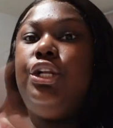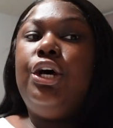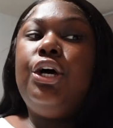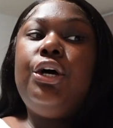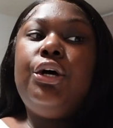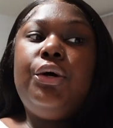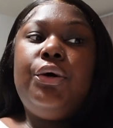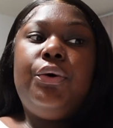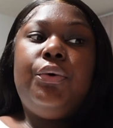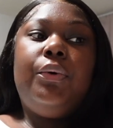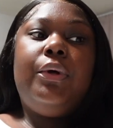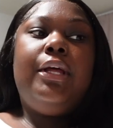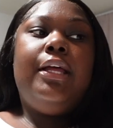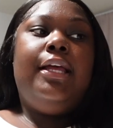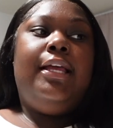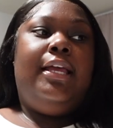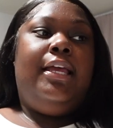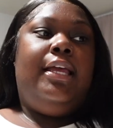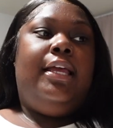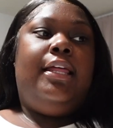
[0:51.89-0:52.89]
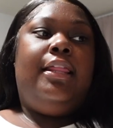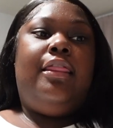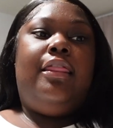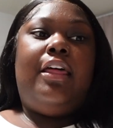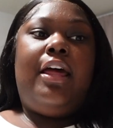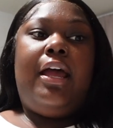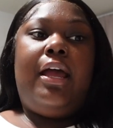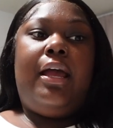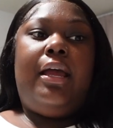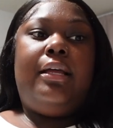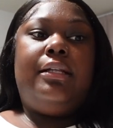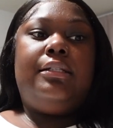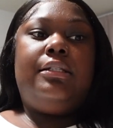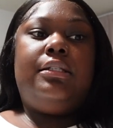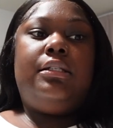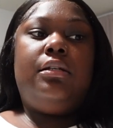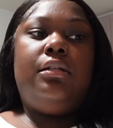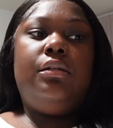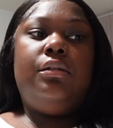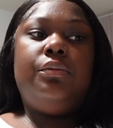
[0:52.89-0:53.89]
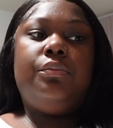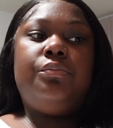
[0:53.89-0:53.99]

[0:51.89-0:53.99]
know that